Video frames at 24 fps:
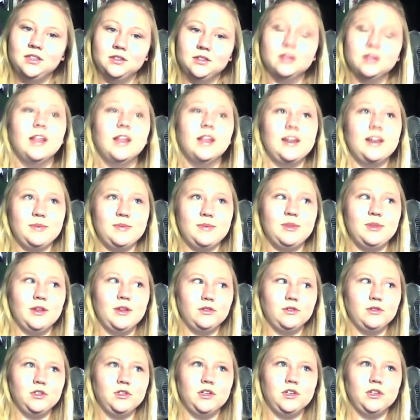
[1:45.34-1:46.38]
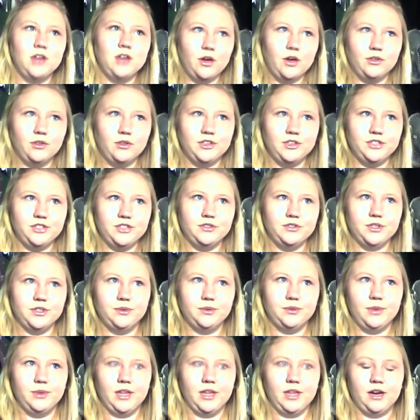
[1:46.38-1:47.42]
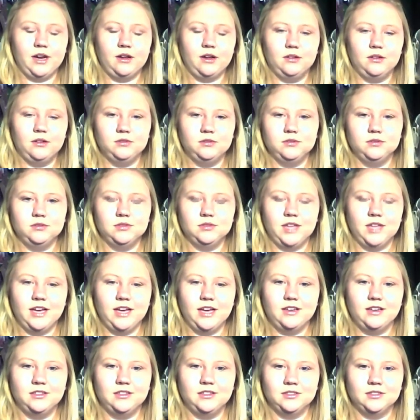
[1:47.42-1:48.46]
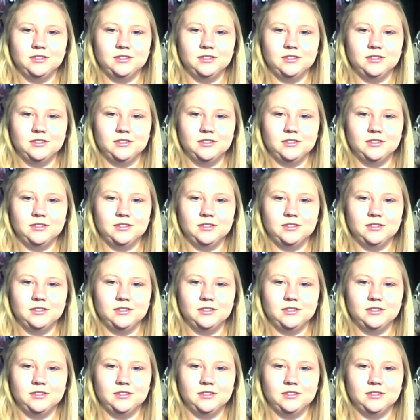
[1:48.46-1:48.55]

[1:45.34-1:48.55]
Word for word: letting me know know that you do, and then I'll like